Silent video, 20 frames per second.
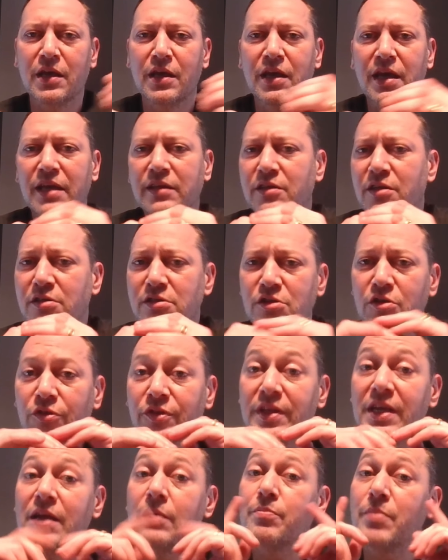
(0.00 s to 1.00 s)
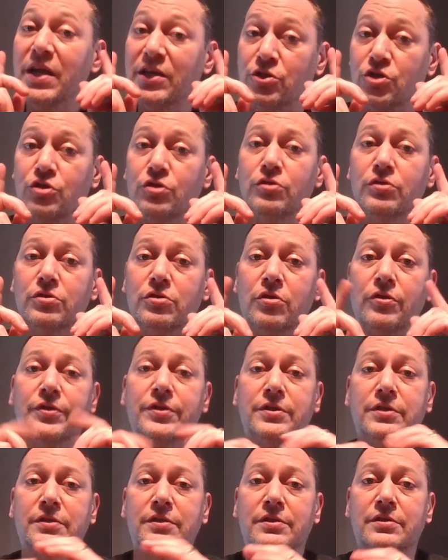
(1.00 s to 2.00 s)
It does contain mature
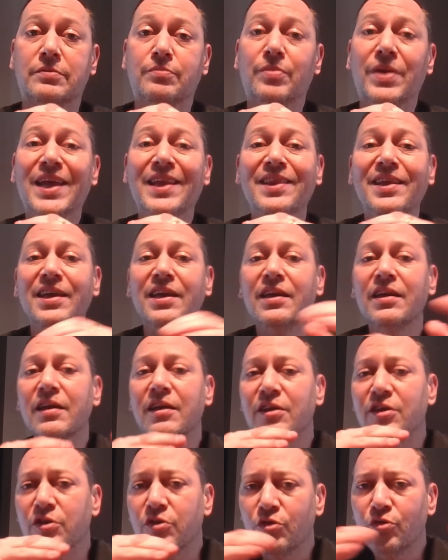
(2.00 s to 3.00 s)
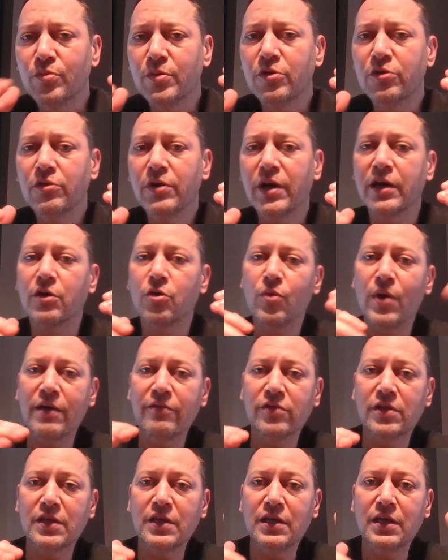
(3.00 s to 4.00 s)
content, blending humor and
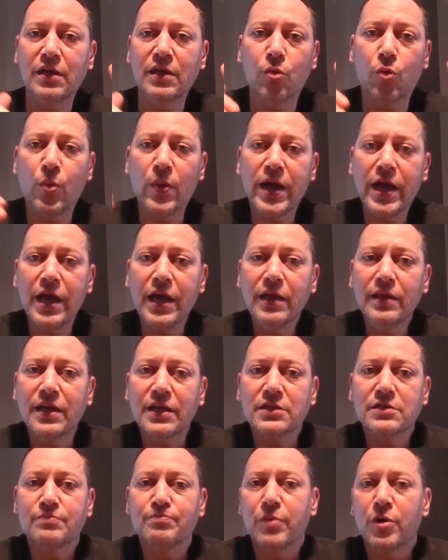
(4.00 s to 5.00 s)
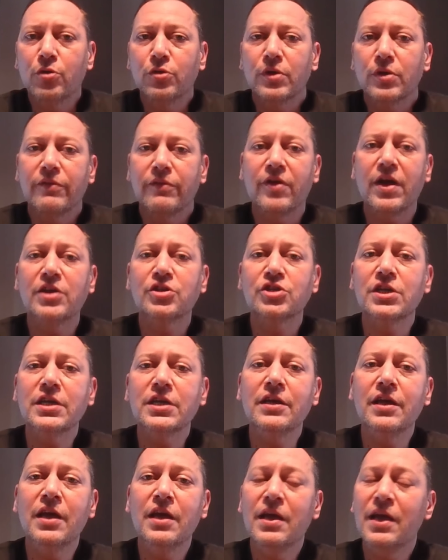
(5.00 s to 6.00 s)
gravity in a way that's both
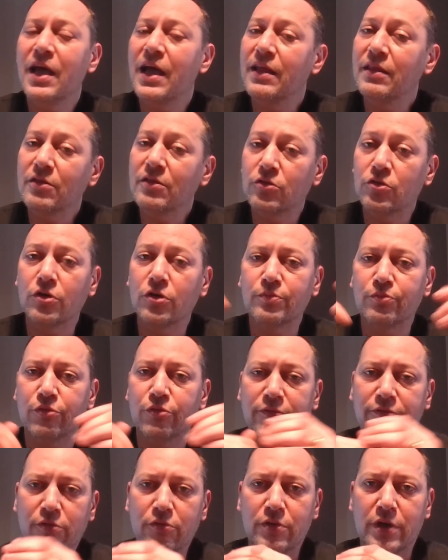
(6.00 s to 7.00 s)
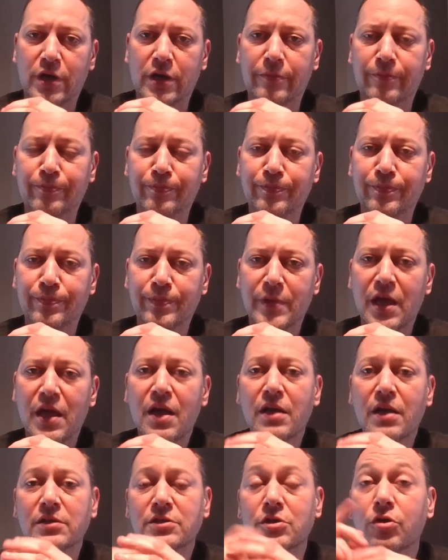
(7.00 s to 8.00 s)
refreshing and thought provoking.
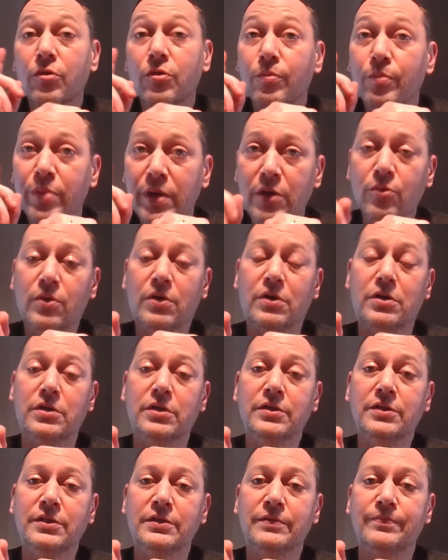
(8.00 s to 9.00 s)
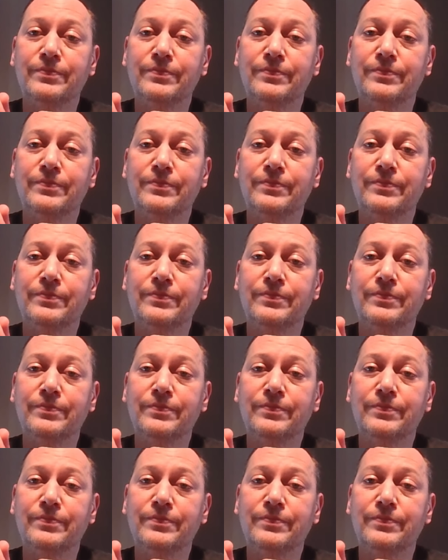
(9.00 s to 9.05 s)
So be warned